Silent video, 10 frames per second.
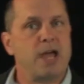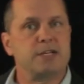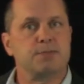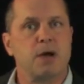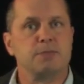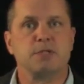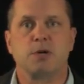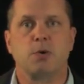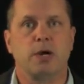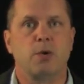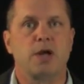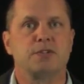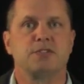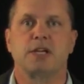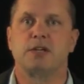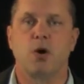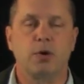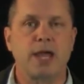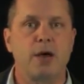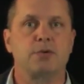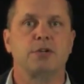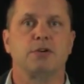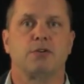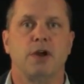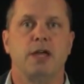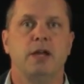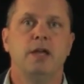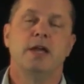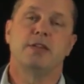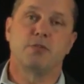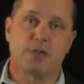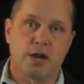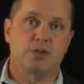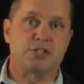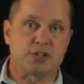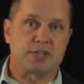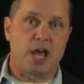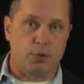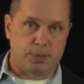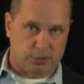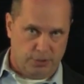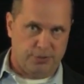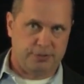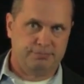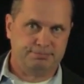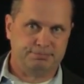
practice problems and the quick questions. They don't count to your grade, and they're there just to help you learn.